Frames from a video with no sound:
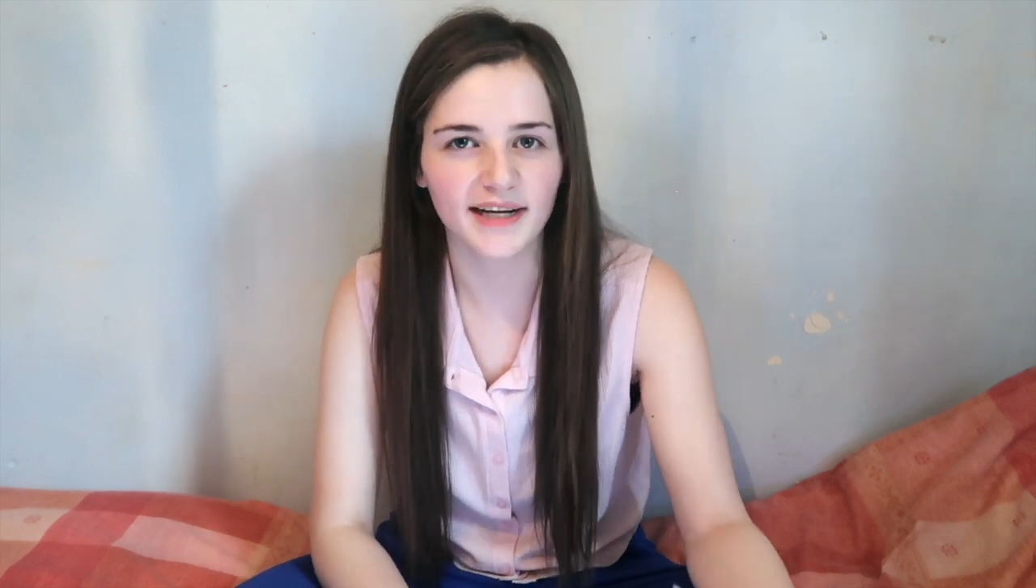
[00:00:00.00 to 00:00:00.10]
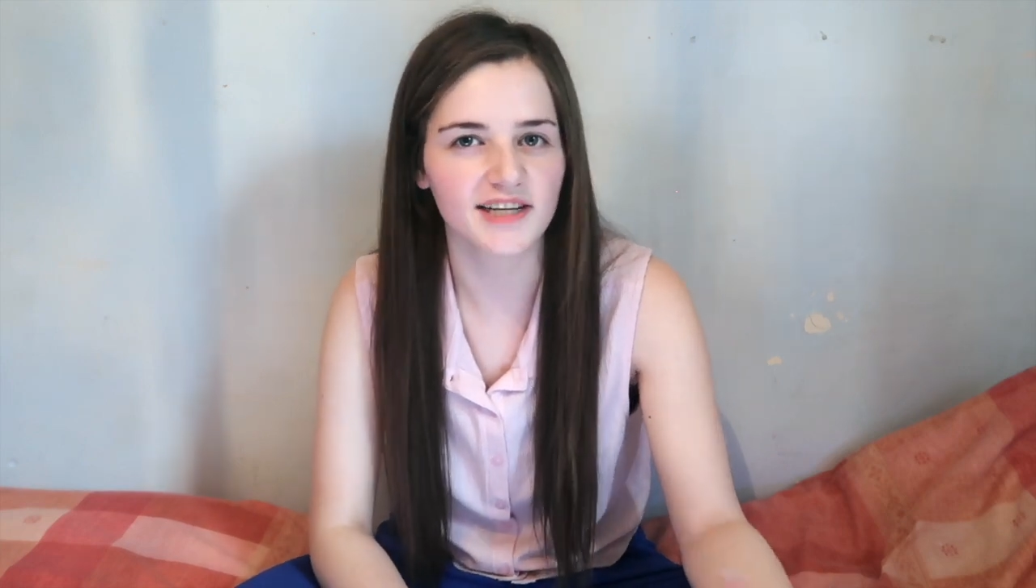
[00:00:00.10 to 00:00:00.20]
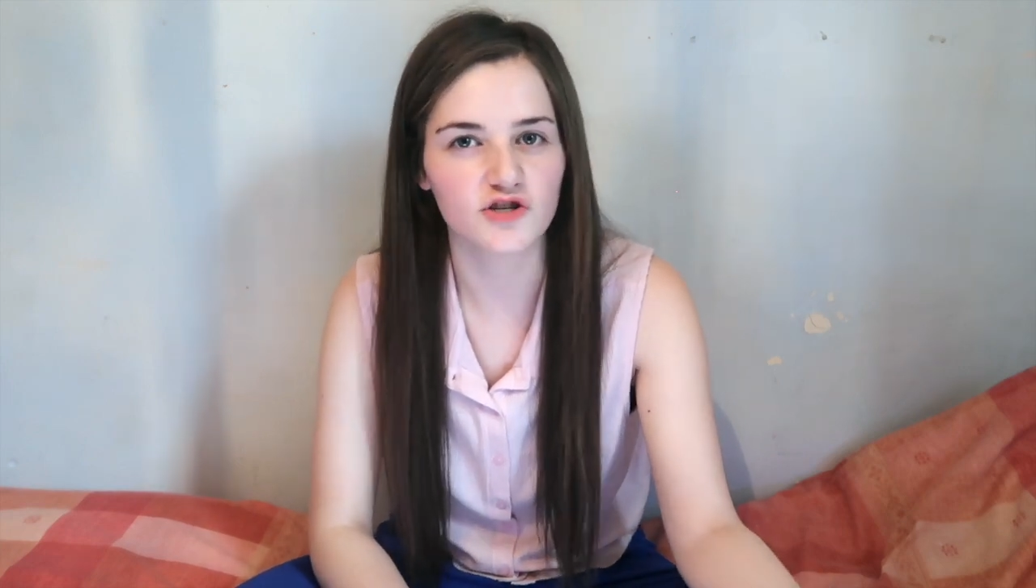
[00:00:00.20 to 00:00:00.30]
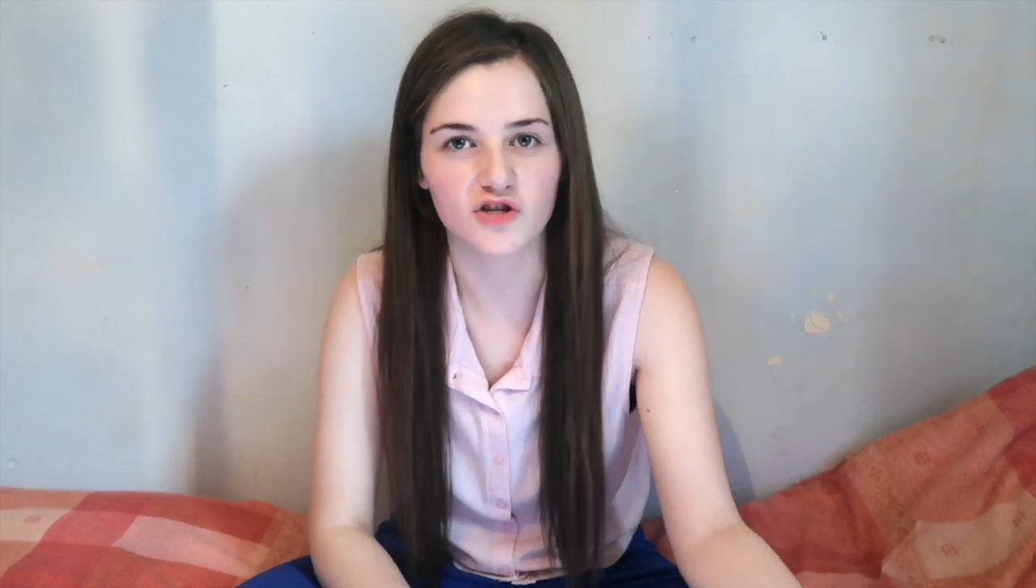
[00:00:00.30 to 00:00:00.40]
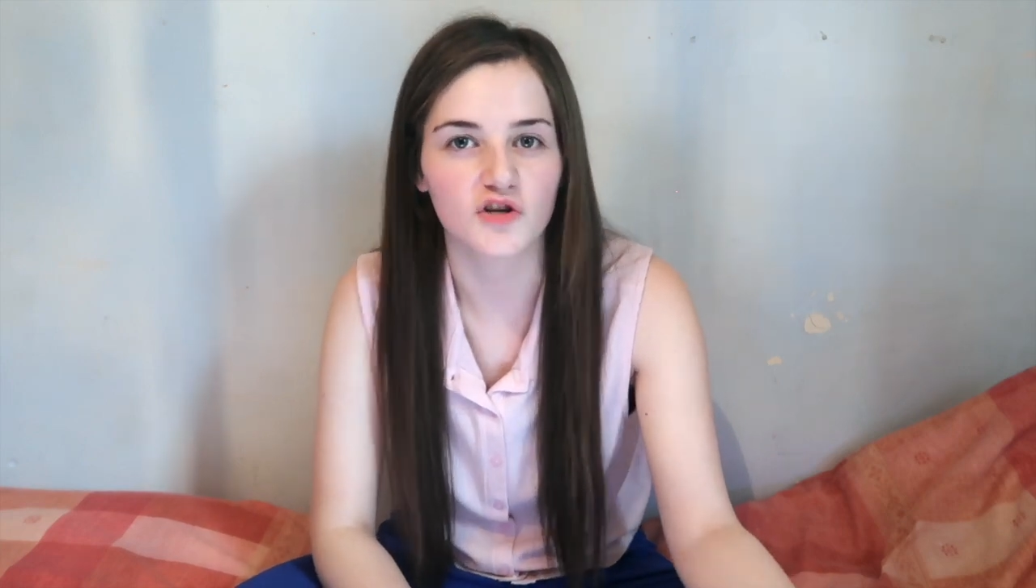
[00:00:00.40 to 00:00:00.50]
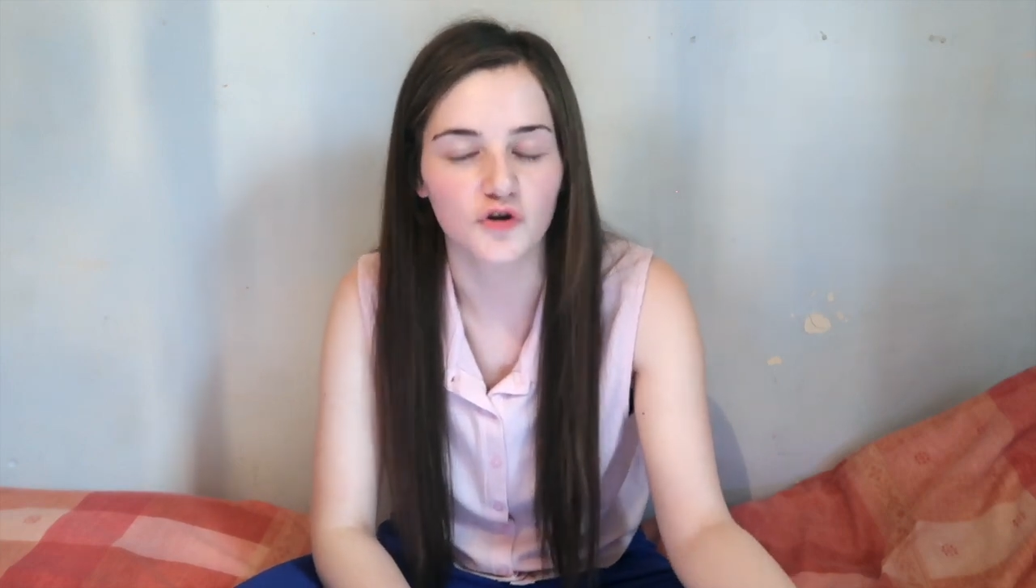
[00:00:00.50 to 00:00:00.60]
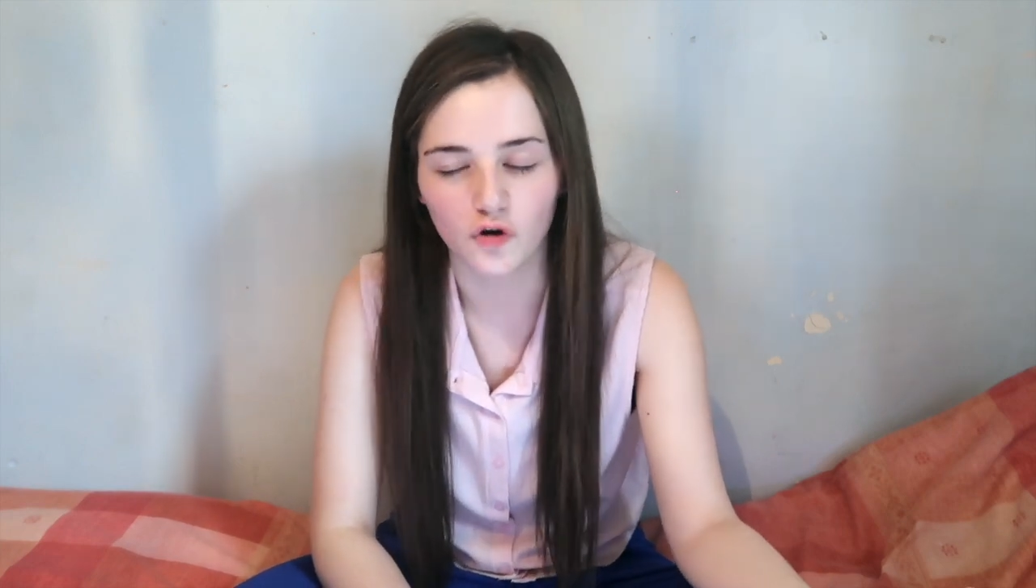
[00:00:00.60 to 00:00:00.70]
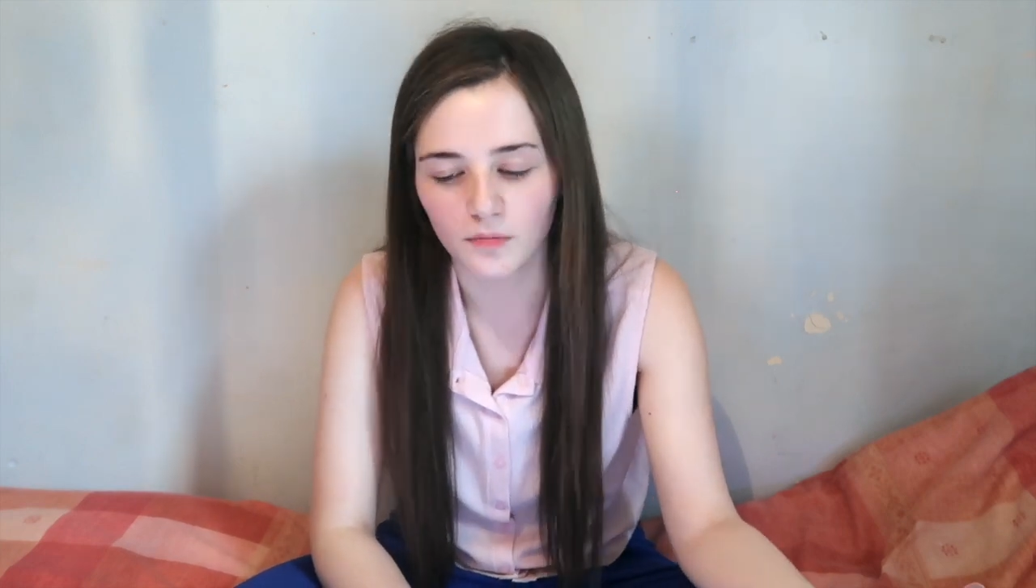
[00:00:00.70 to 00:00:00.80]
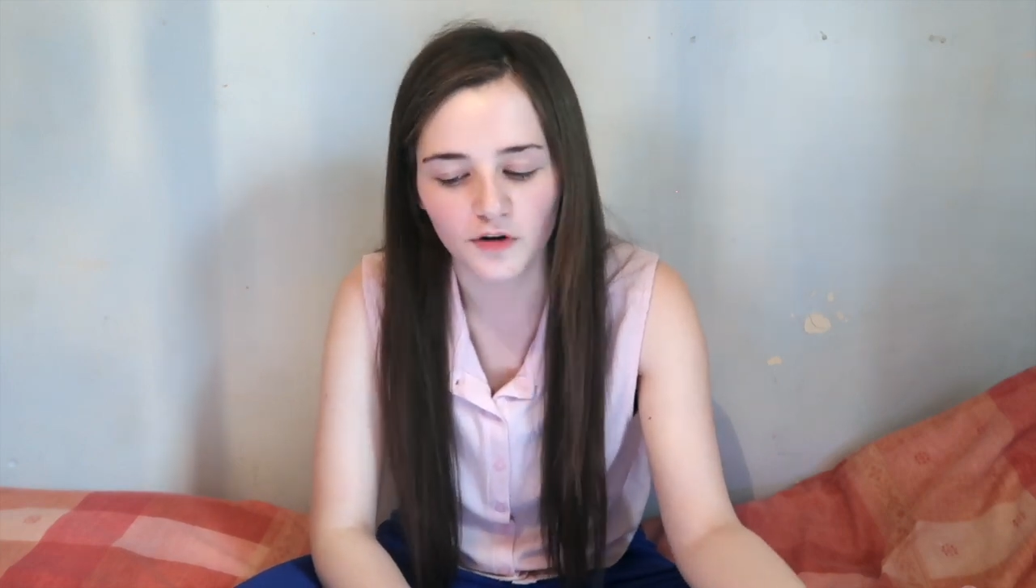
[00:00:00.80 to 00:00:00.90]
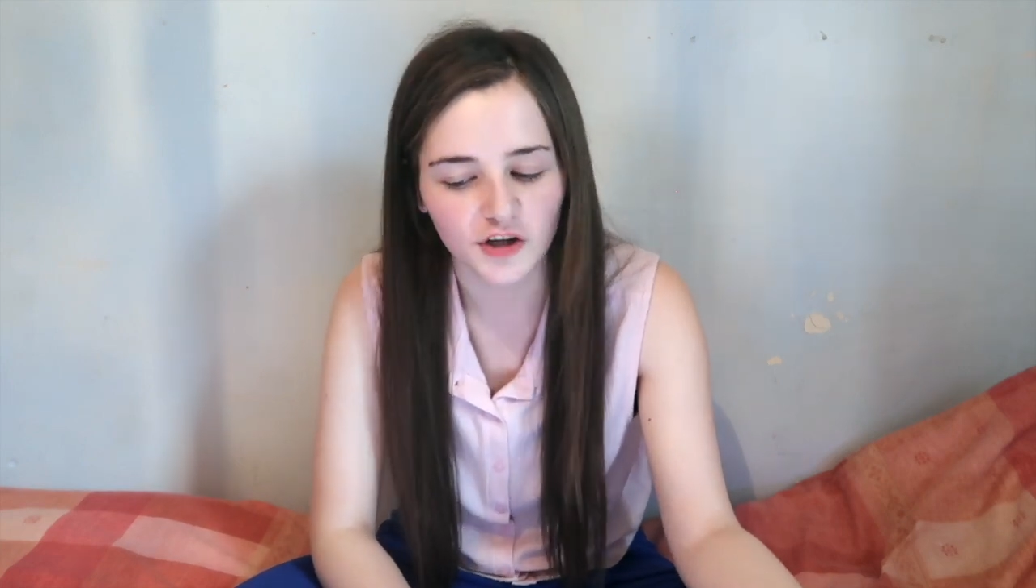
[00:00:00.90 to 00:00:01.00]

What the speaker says: like it's just a normal